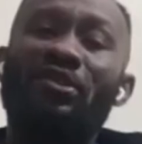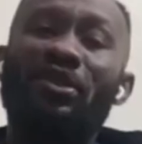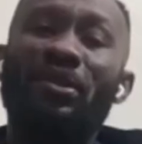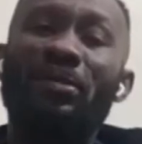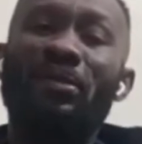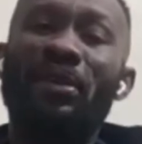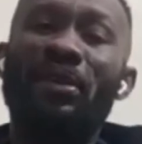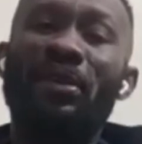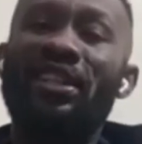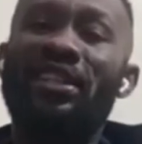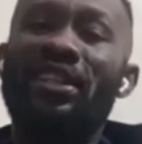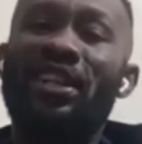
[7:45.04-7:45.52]

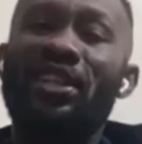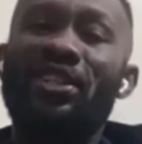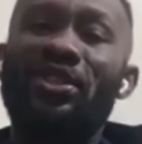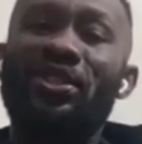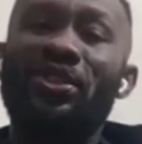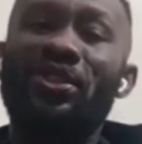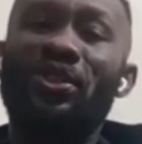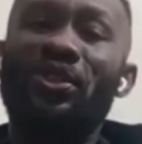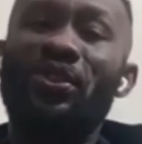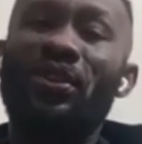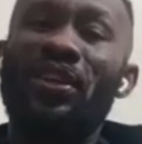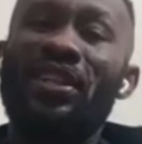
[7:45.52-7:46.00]
use a route.
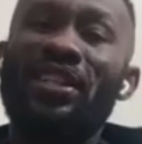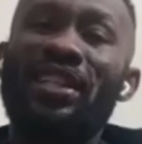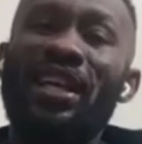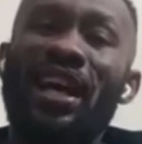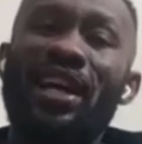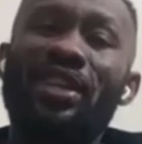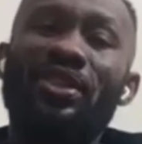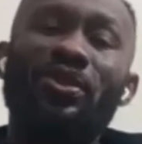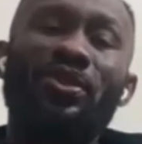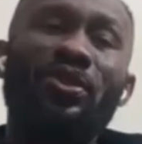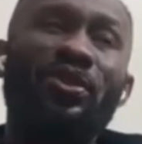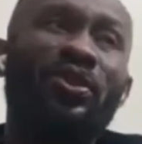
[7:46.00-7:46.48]
I
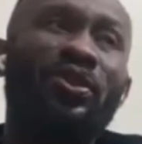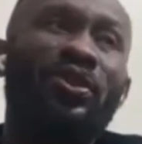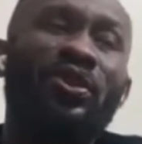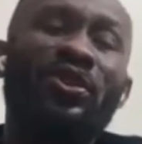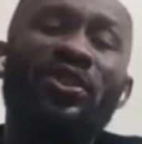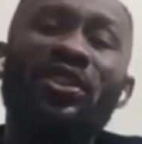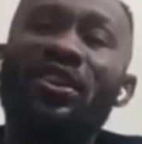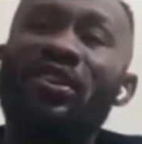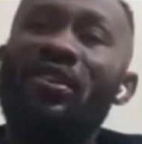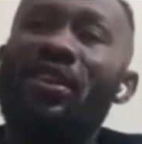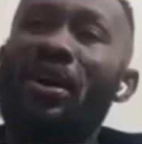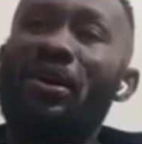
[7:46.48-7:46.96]
passed through
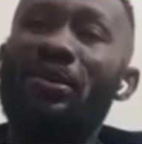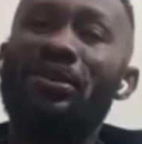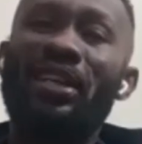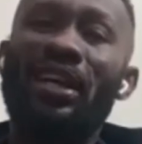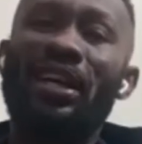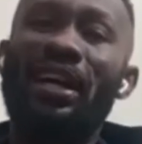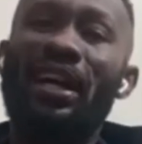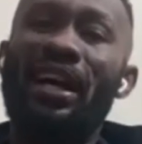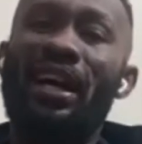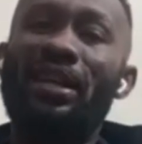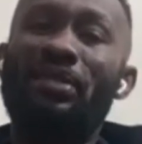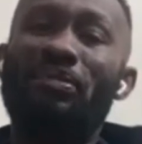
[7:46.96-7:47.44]

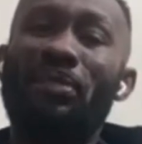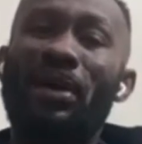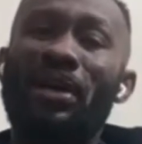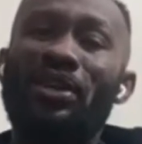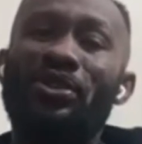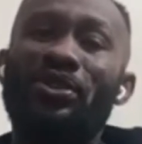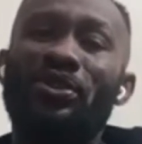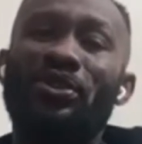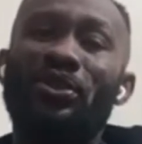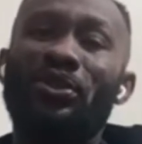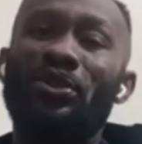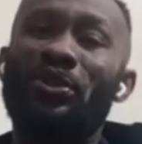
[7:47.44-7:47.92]
Frankfurt.
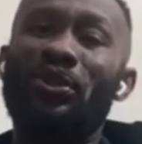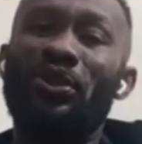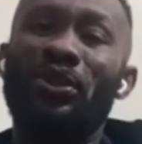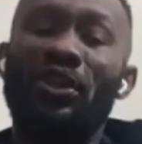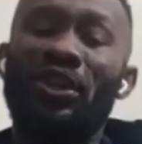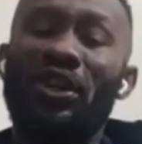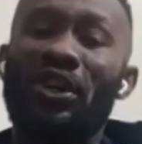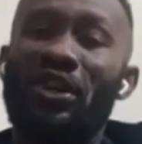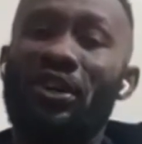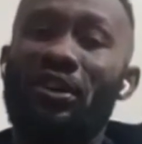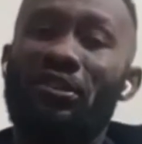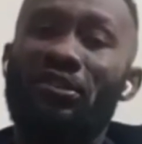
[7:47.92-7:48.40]
I
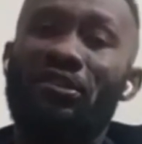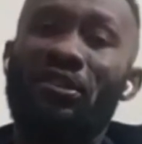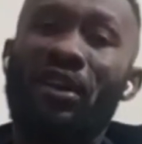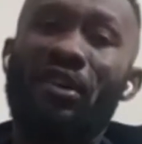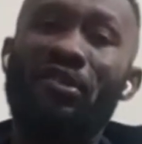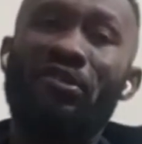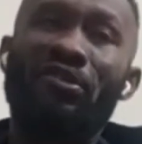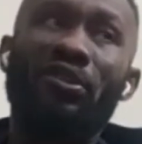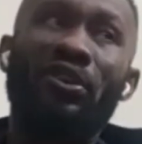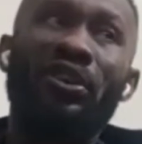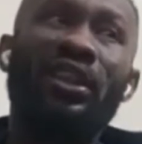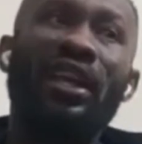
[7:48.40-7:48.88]
had
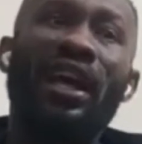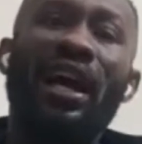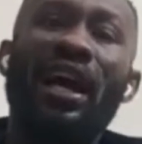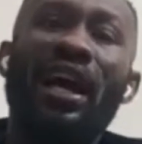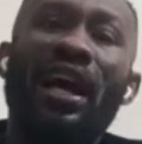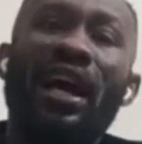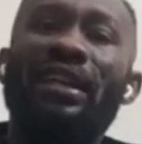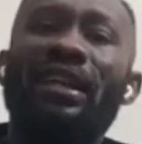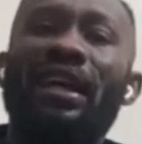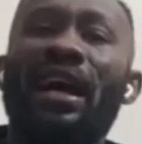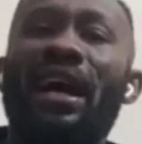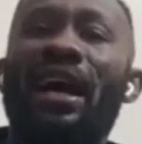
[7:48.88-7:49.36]
an option
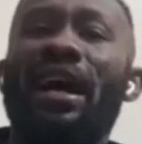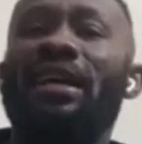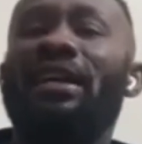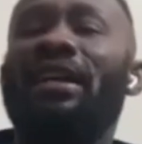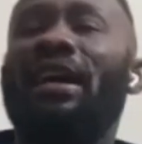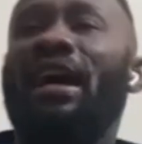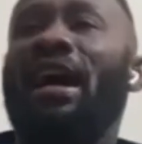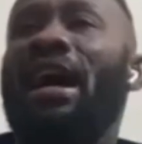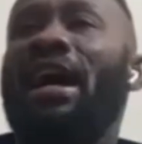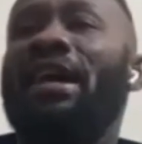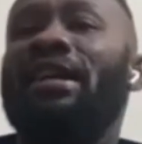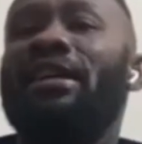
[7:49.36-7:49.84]
of passing through
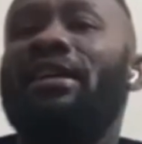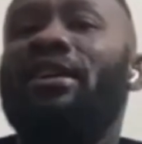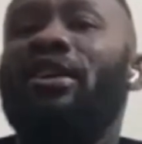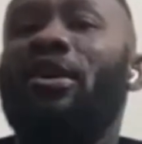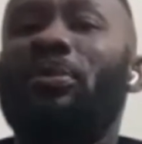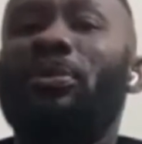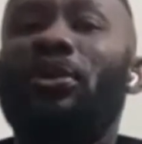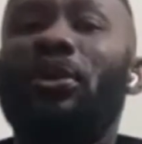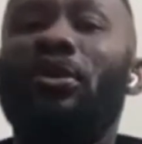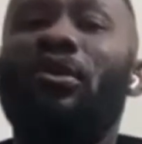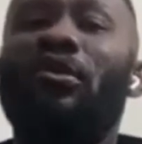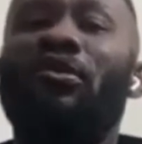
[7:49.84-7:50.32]
Turkey or
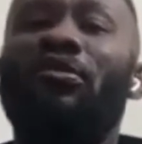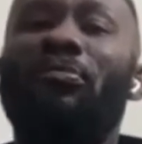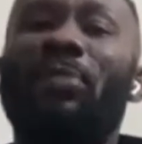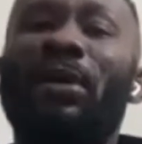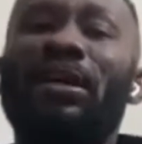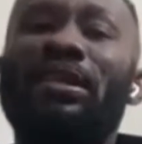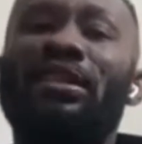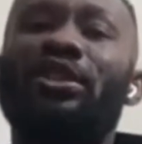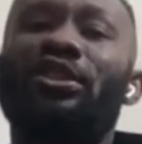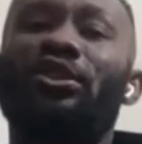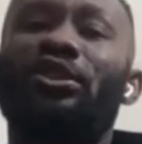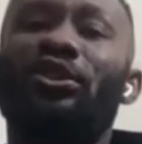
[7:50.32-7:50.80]
Frankfurt or
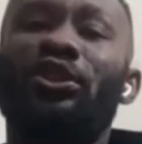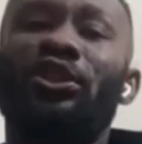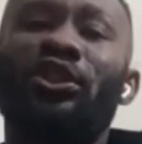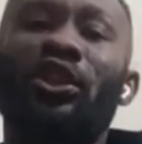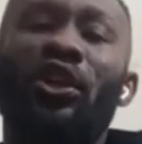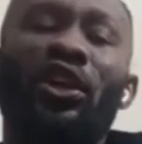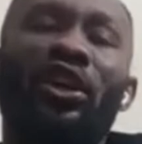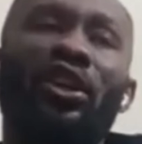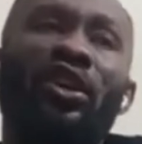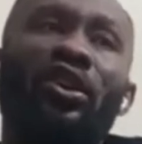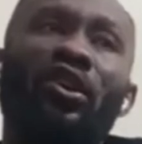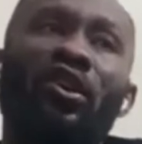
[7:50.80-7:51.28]
thereabouts,
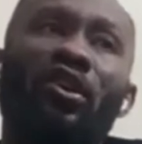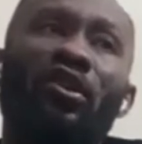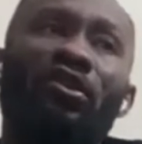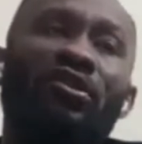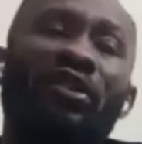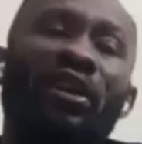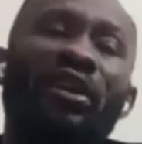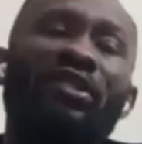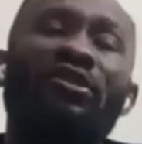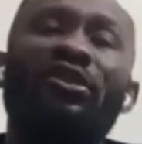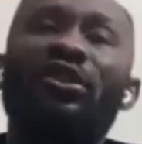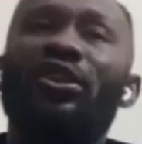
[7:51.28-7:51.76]
but I actually
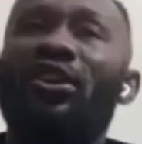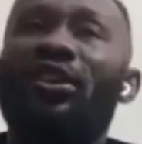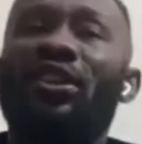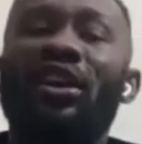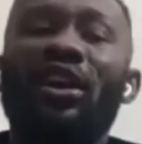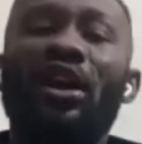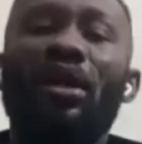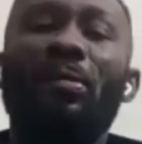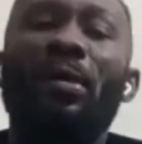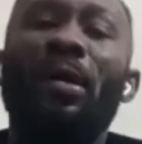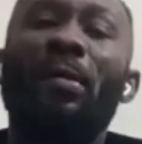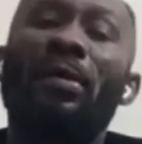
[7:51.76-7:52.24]
used
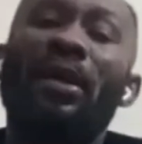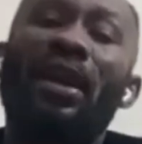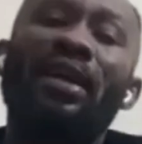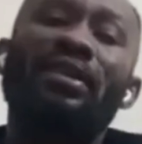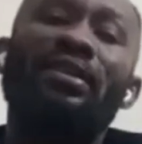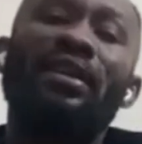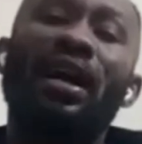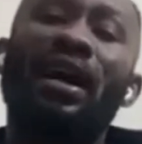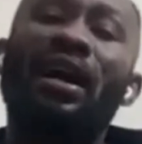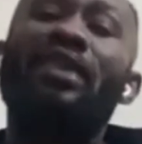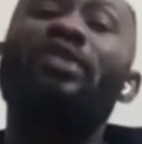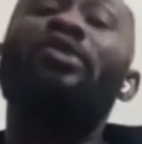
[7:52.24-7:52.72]
Frankfurt to
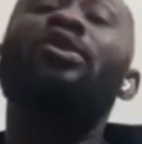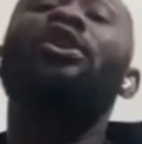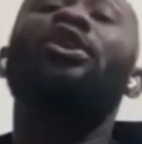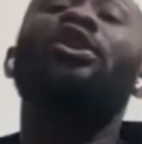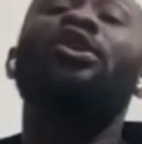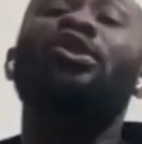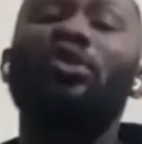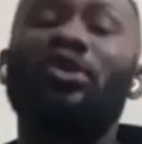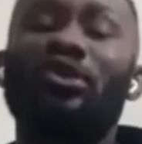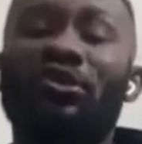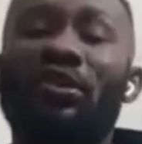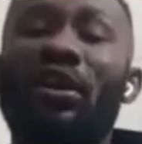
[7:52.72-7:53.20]

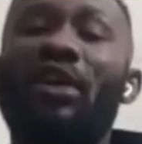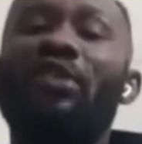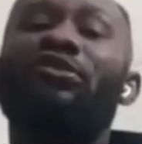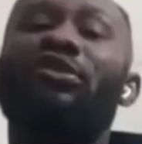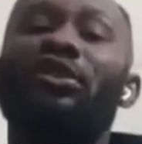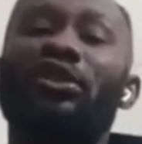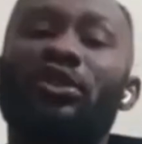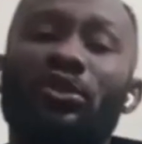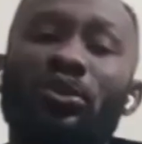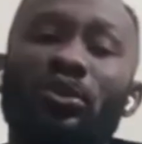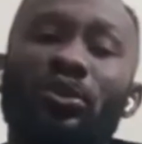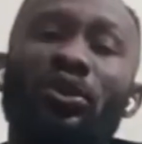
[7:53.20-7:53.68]
US. So
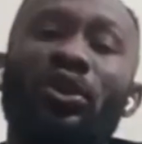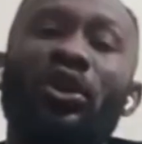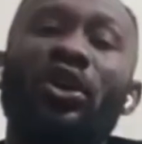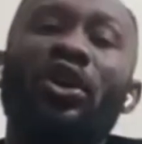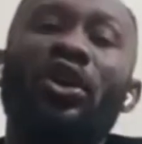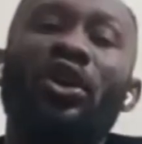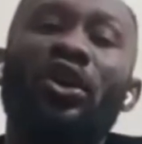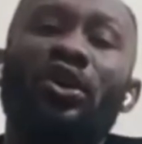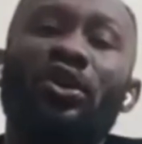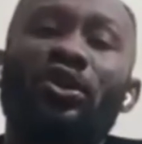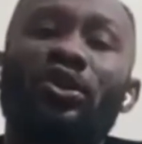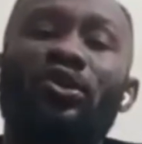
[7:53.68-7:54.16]
sometimes
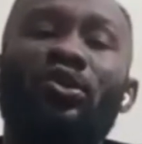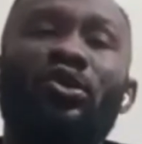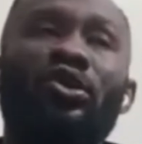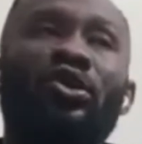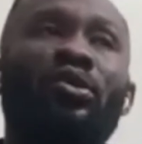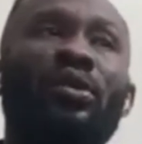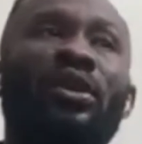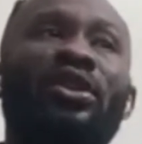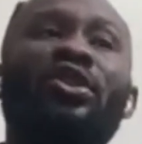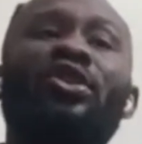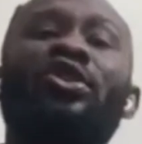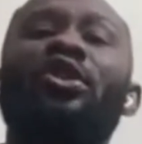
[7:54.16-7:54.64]
your
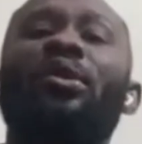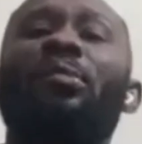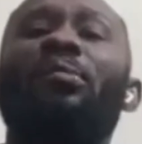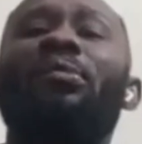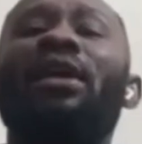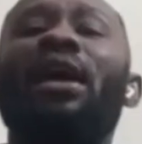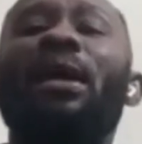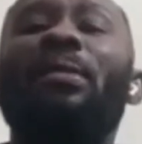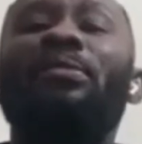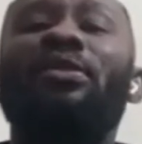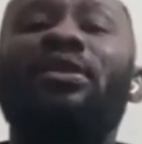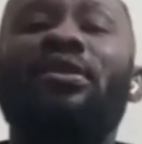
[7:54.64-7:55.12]

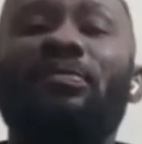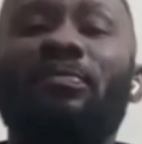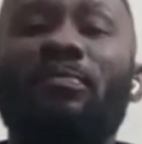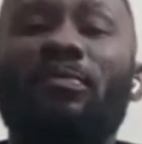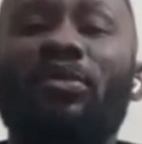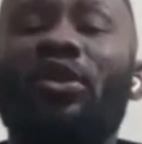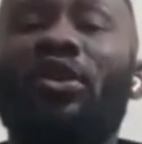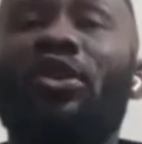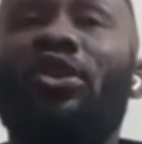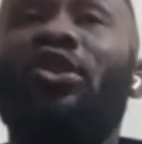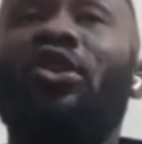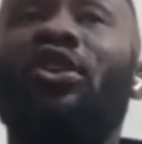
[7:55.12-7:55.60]
destination
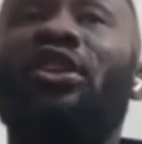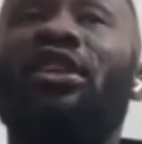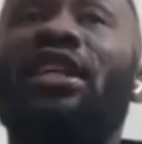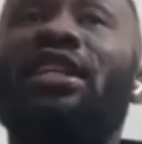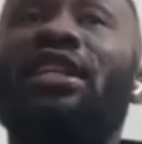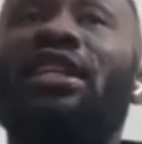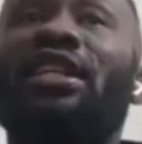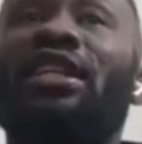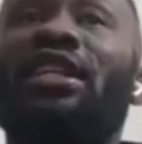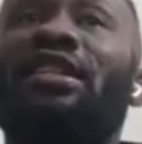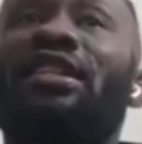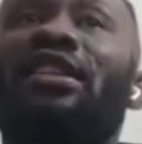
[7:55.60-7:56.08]
does not
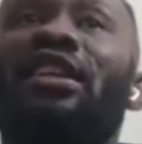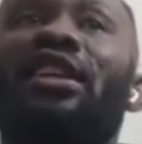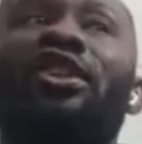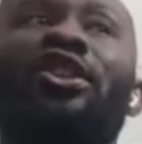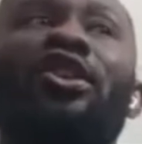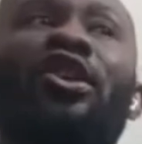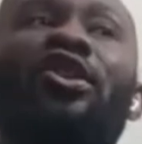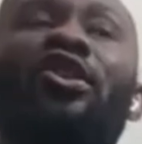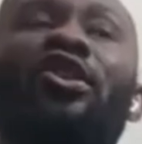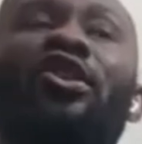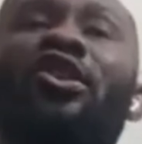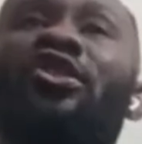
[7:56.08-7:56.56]
really,
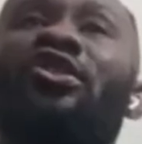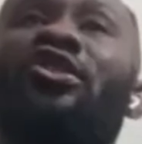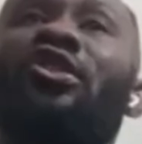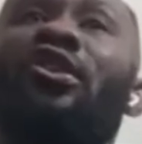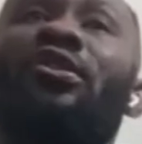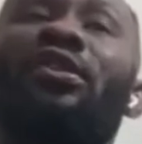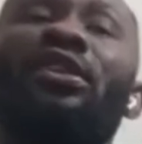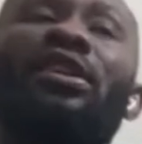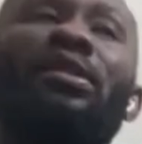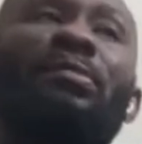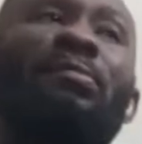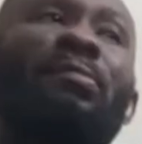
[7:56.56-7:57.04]
it
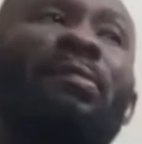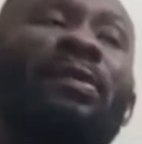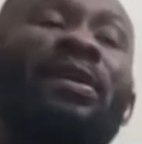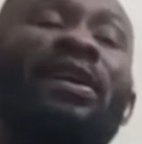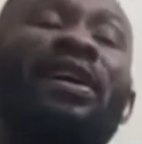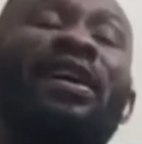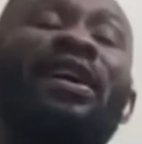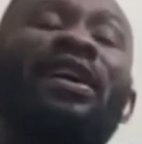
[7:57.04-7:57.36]
does not really matter